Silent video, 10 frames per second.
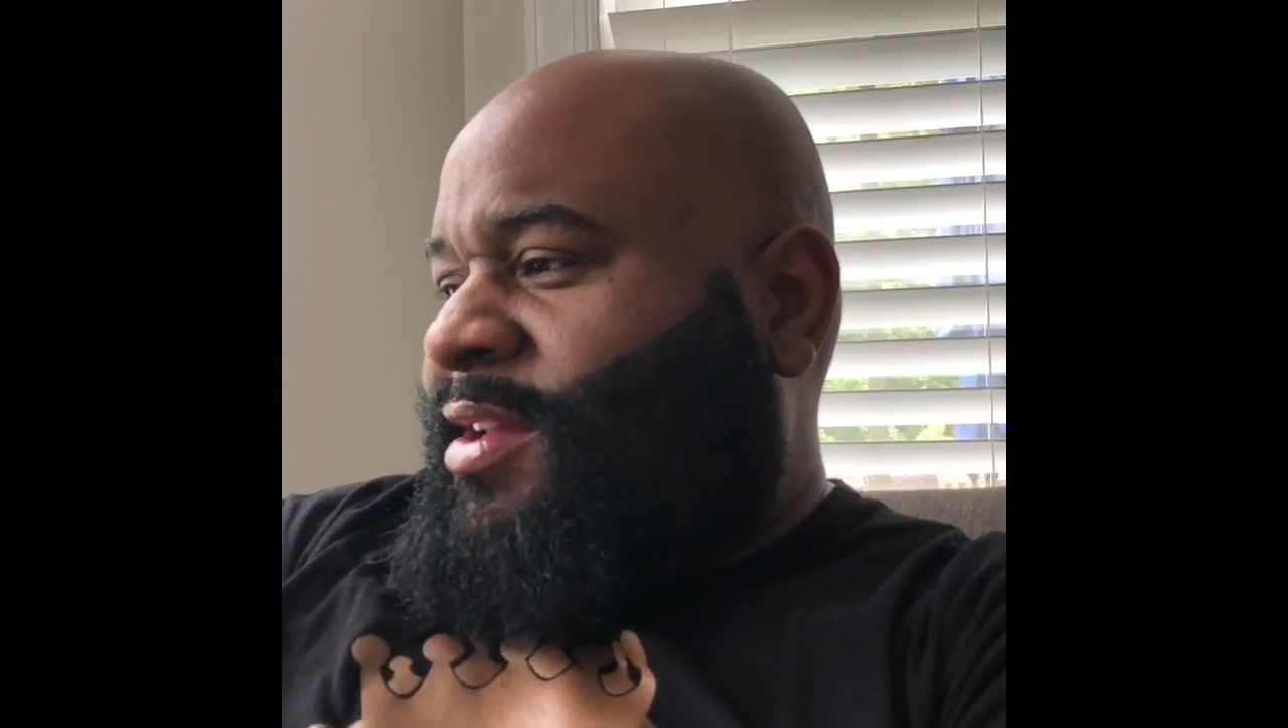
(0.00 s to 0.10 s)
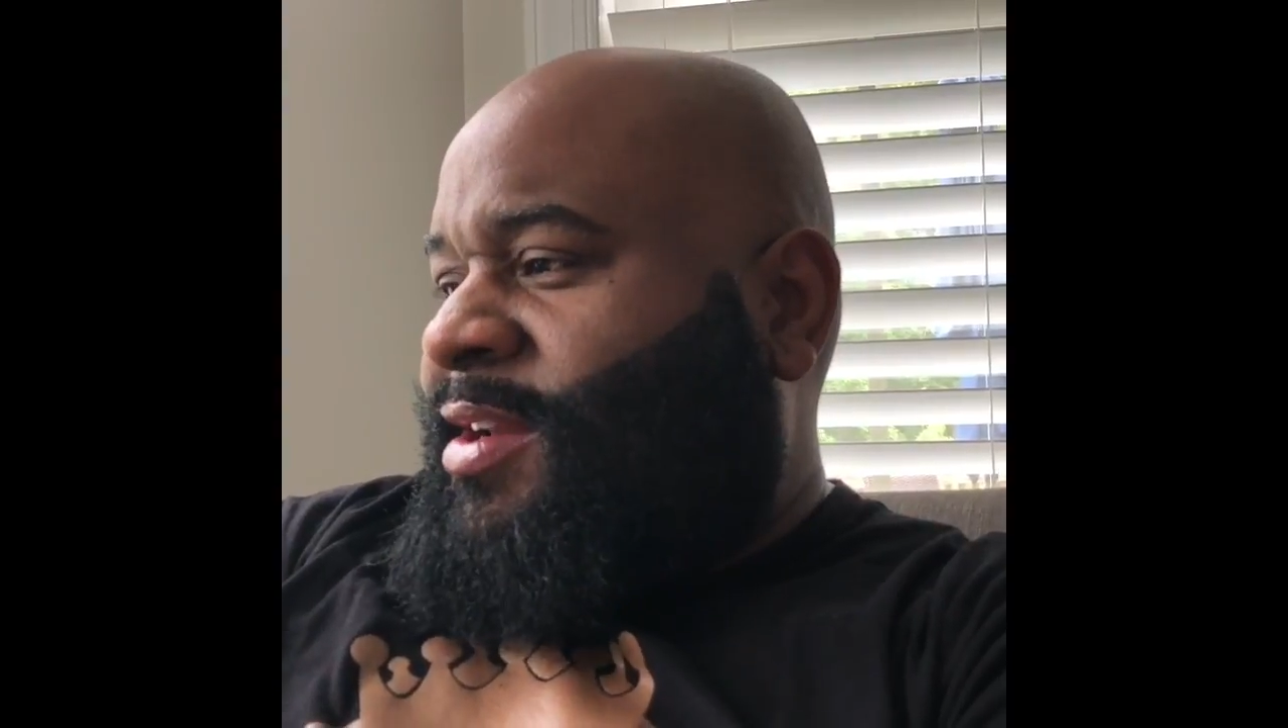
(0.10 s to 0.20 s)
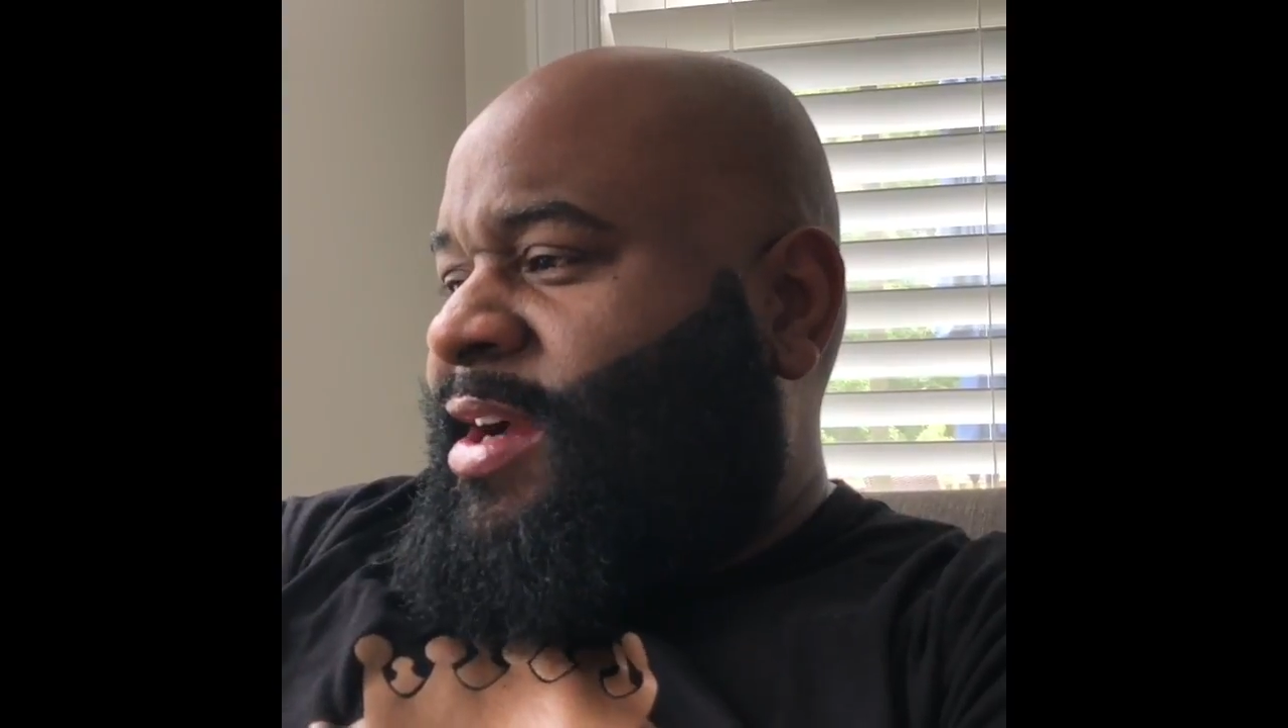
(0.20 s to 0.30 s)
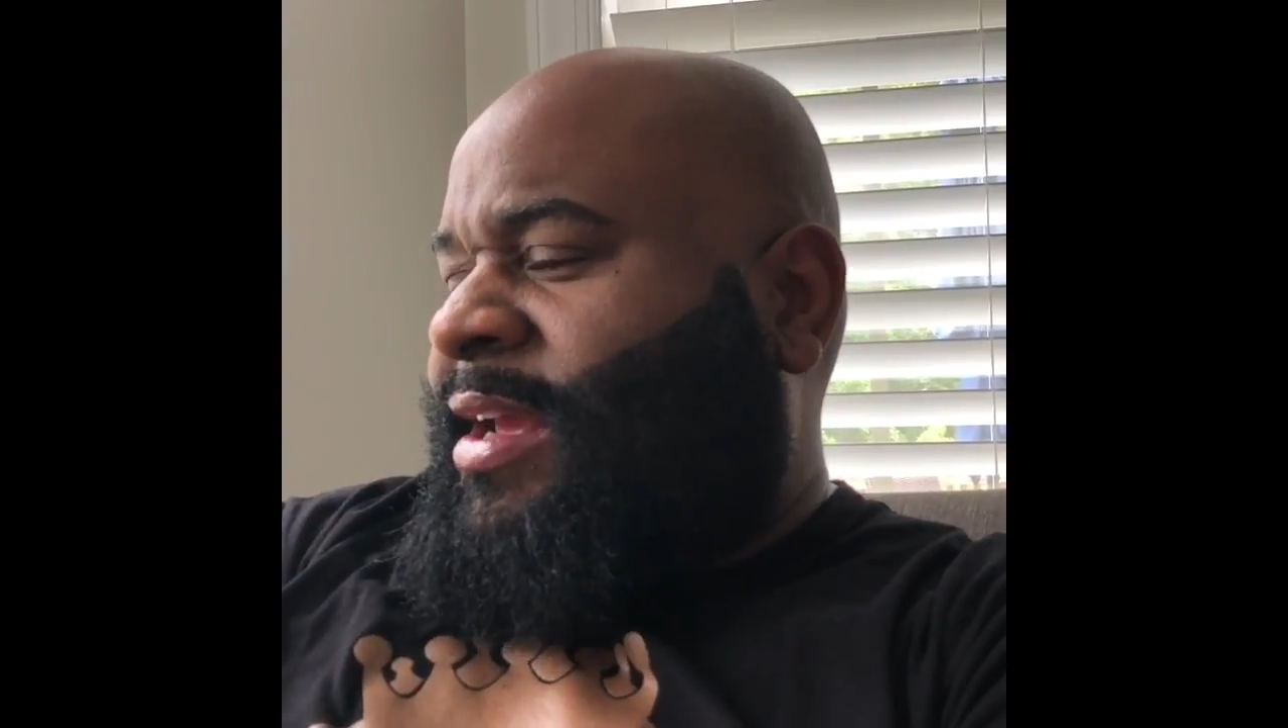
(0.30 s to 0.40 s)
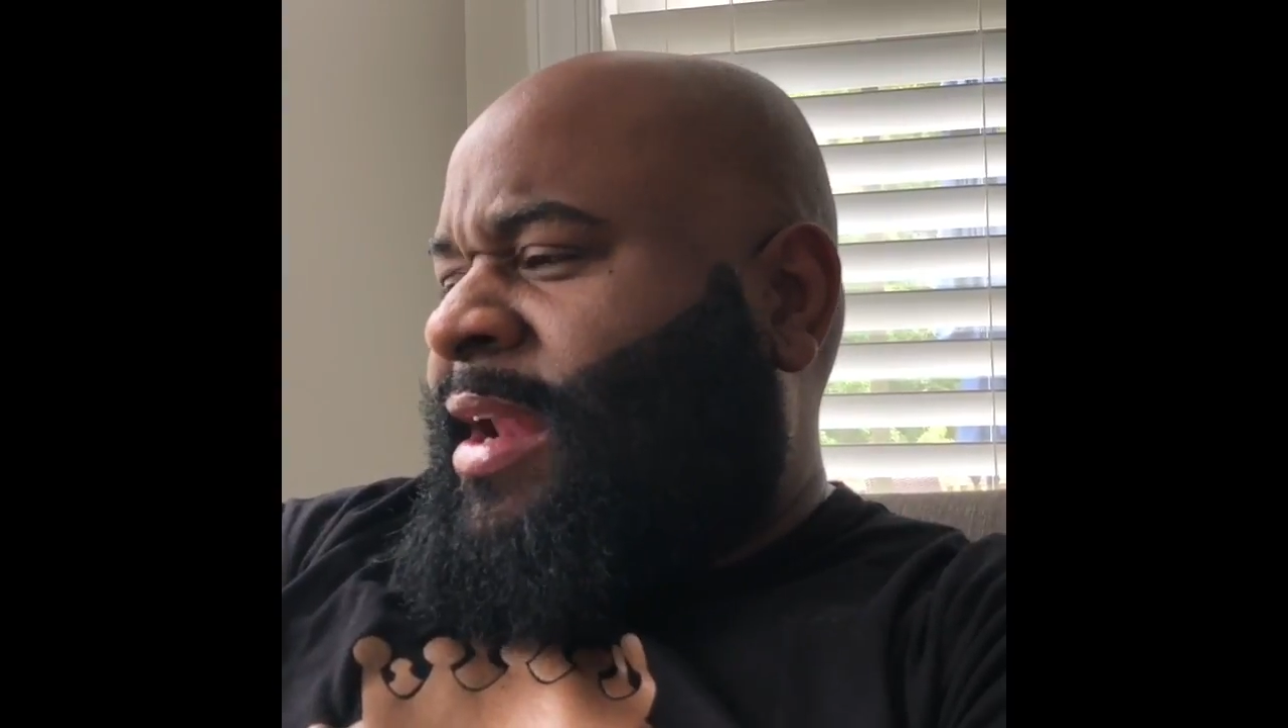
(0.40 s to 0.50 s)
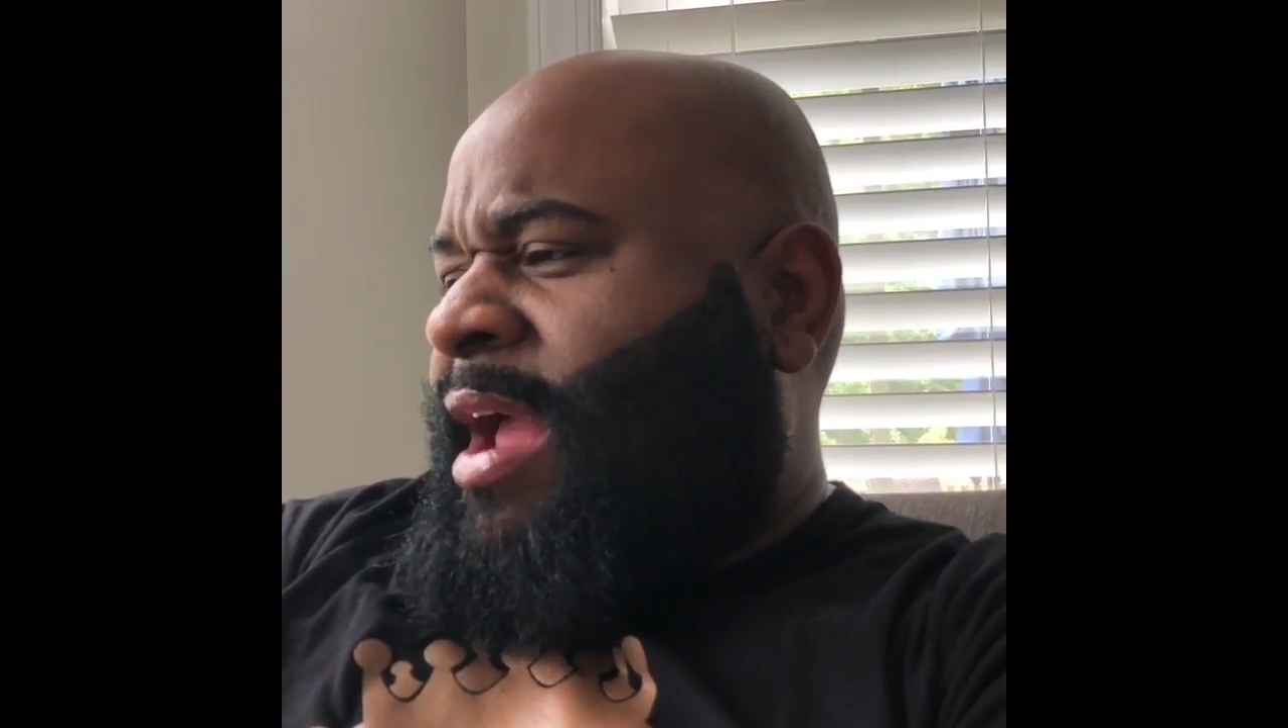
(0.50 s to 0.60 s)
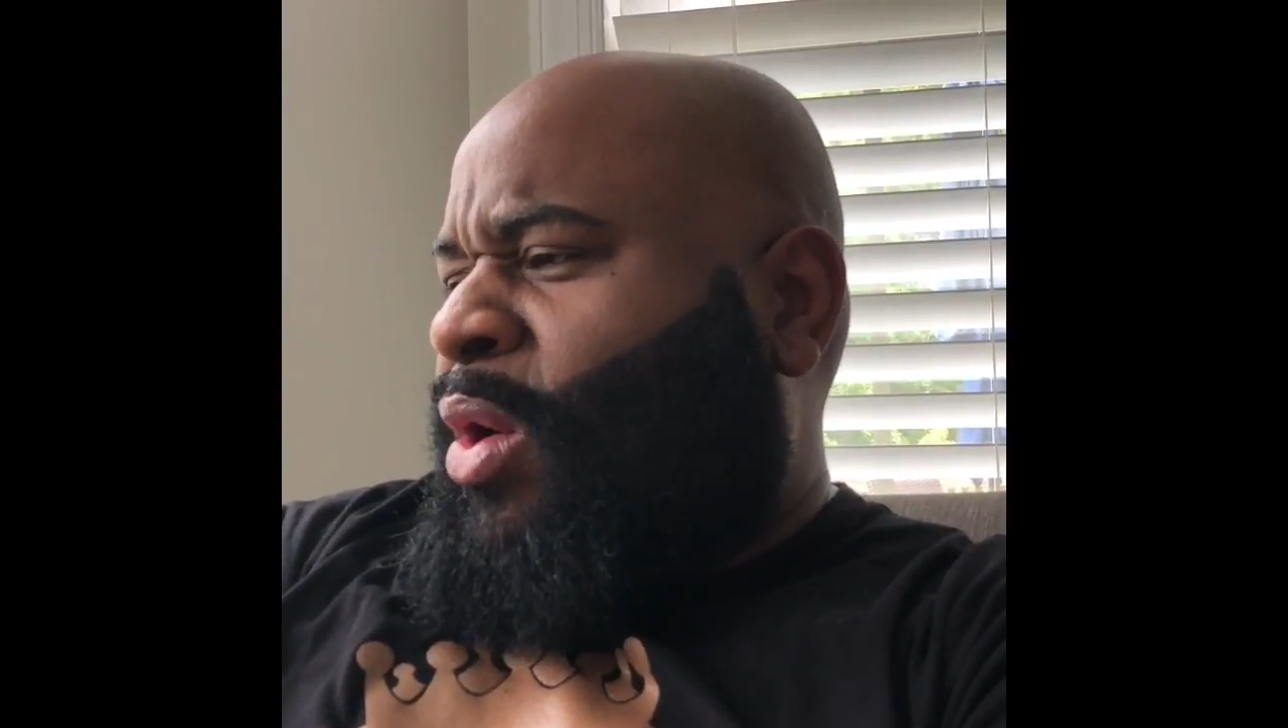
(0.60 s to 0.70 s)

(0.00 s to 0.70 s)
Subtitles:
looking like